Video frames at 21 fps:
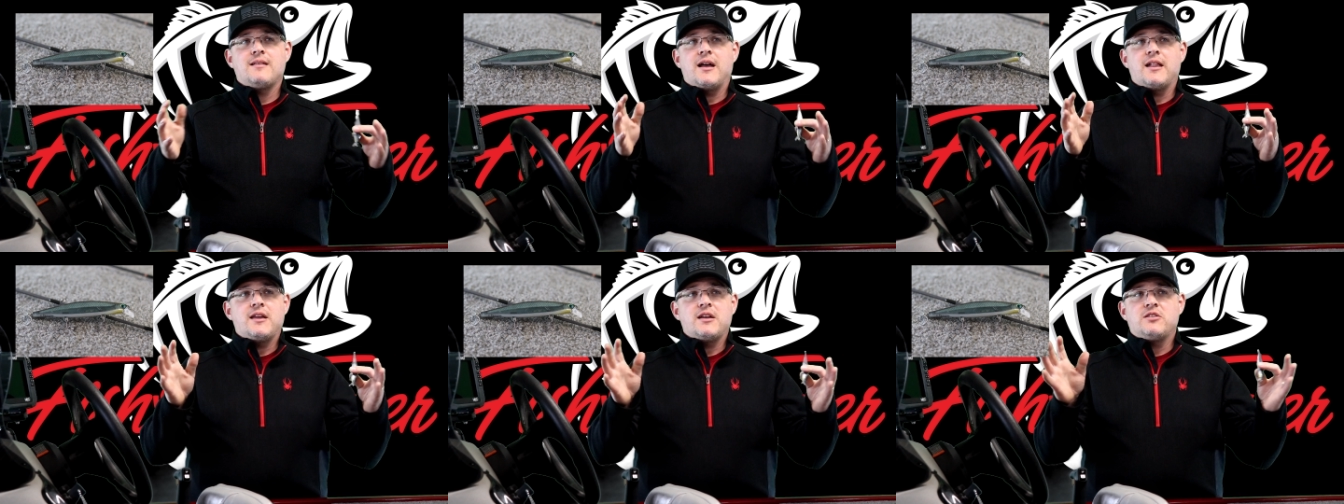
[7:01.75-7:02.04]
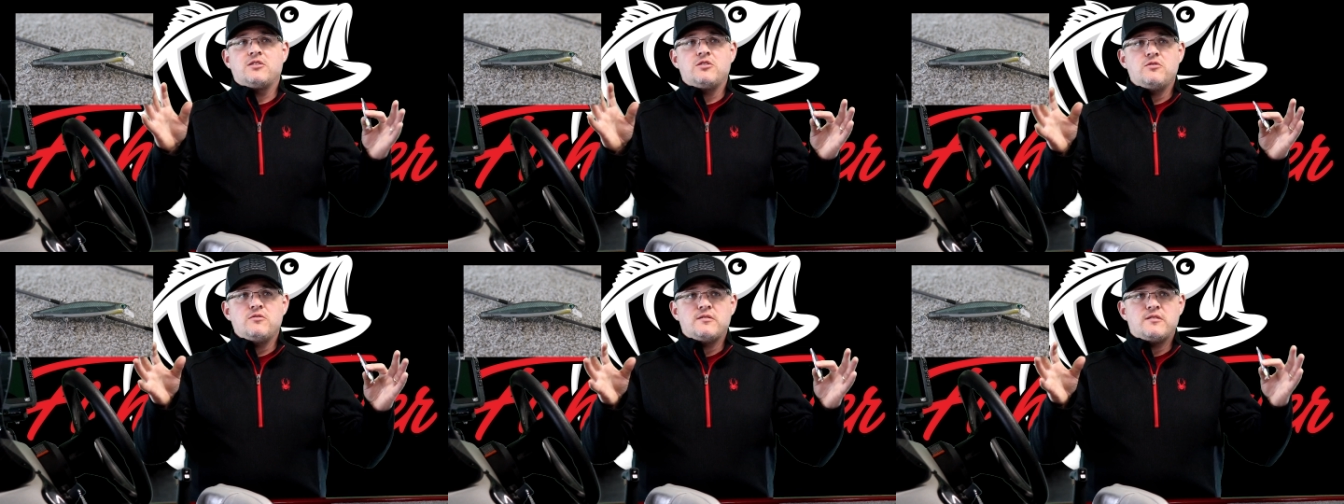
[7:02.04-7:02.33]

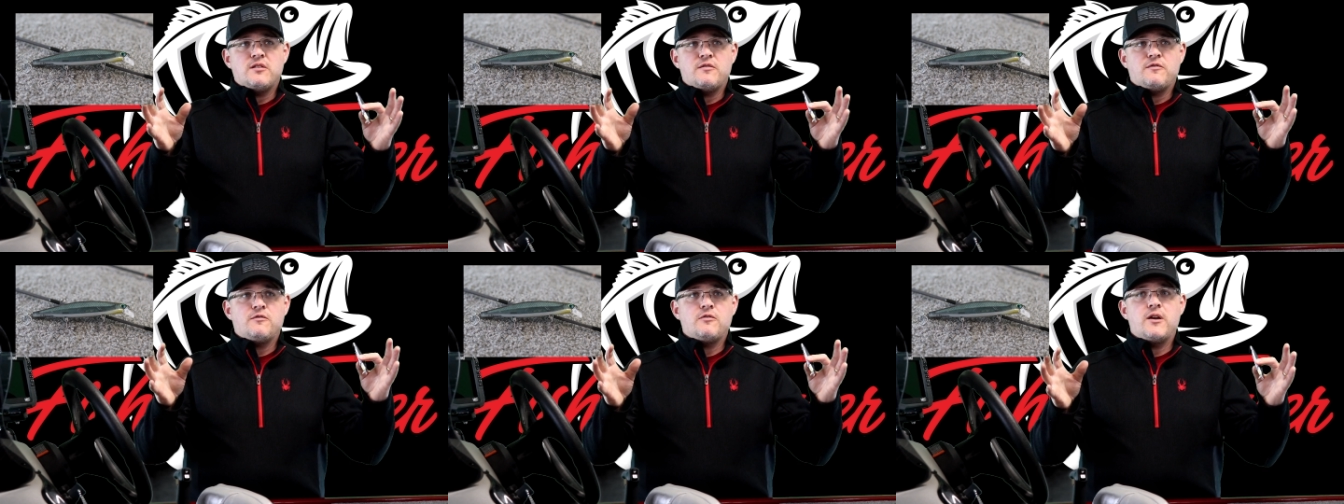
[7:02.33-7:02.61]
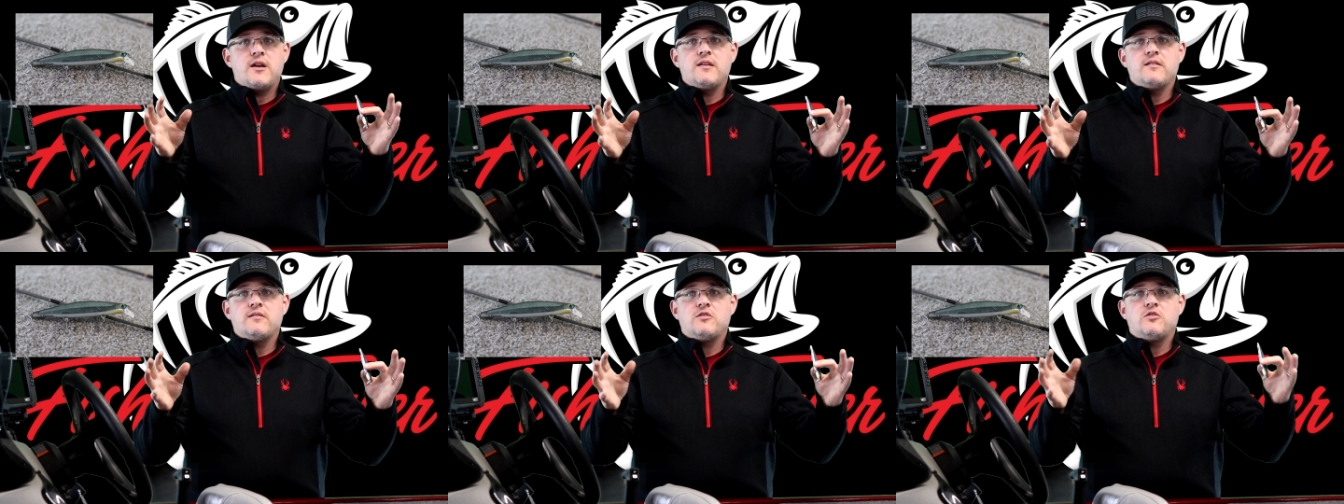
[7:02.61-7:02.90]
like to use the
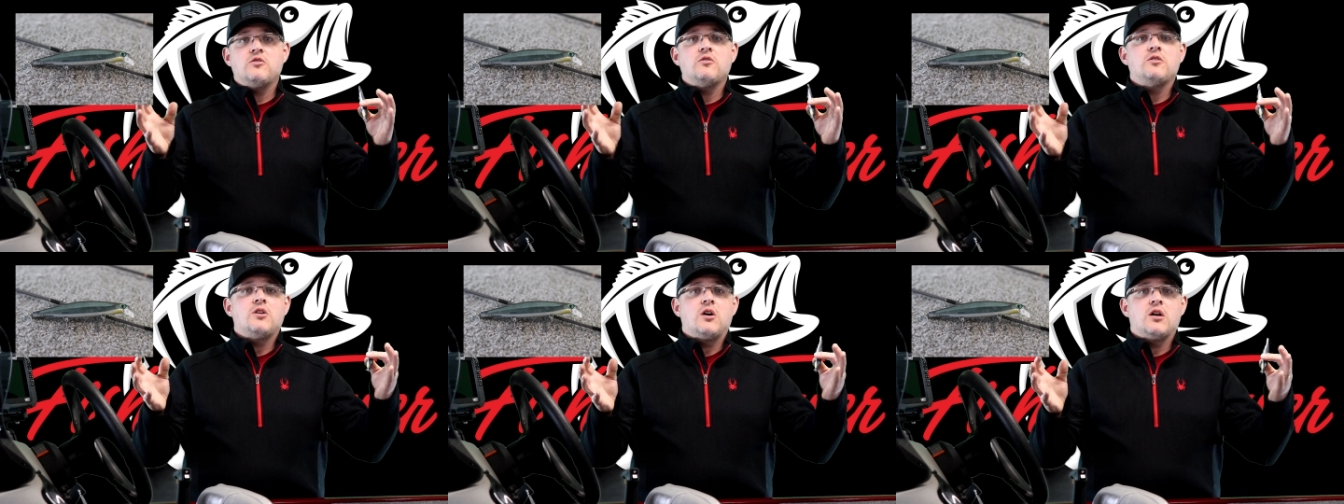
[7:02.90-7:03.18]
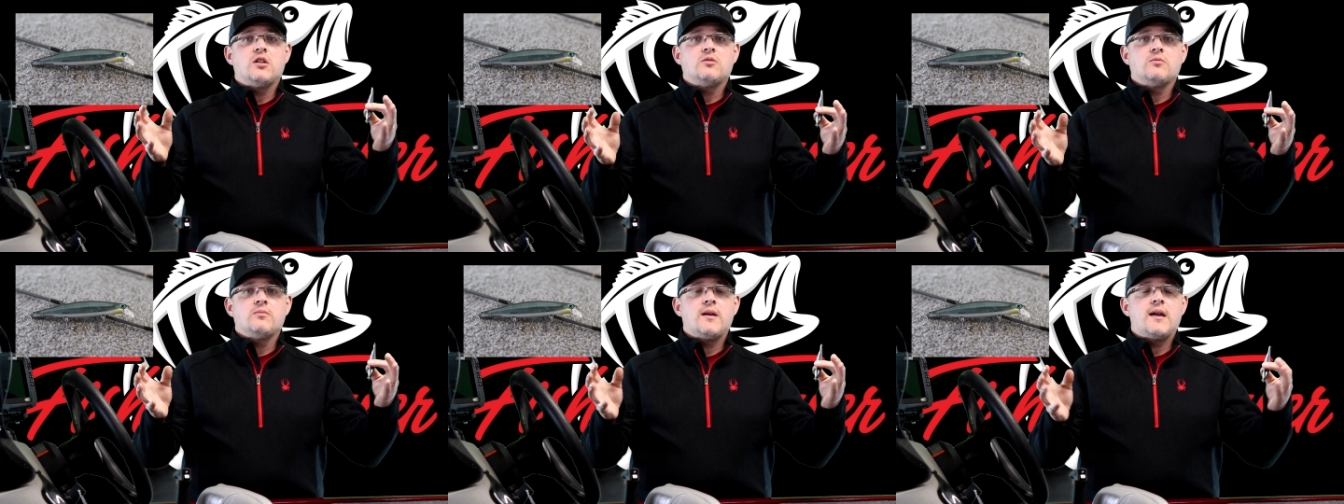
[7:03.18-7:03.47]
phrase "good
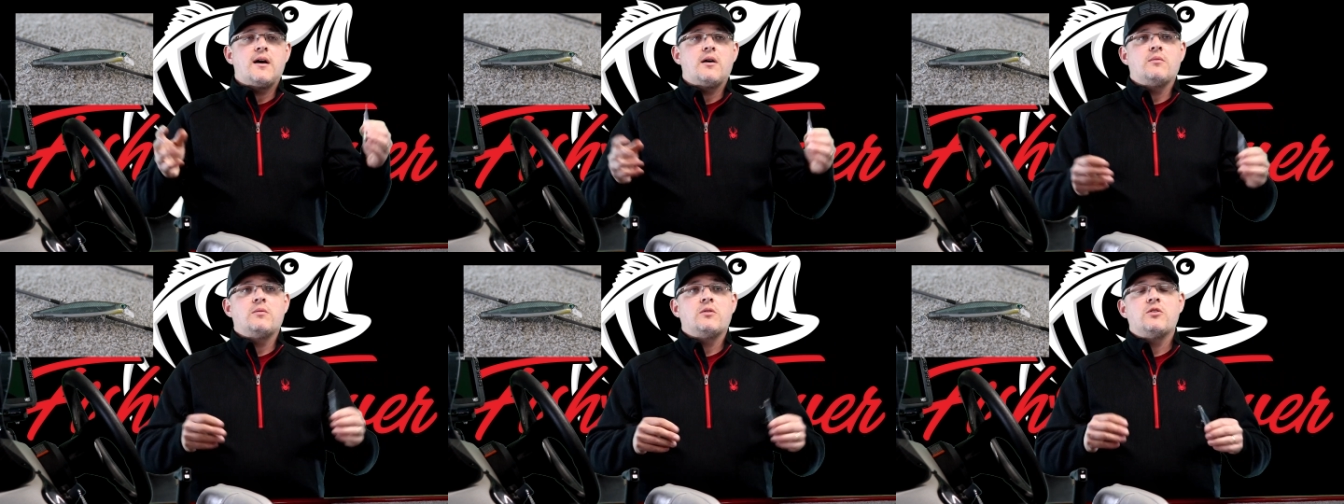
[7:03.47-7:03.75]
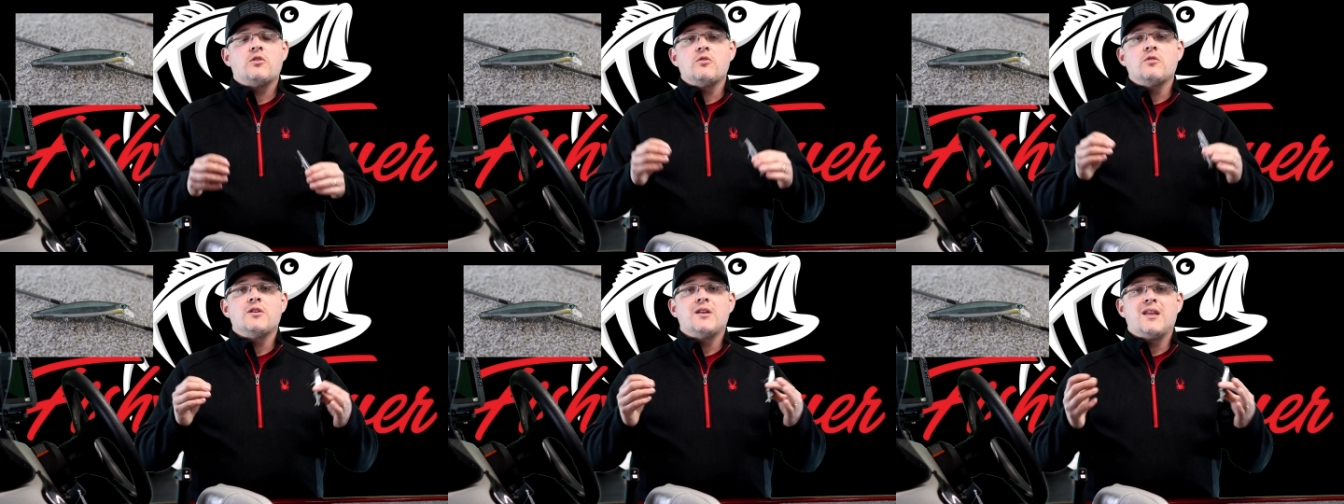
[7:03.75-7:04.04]
all around."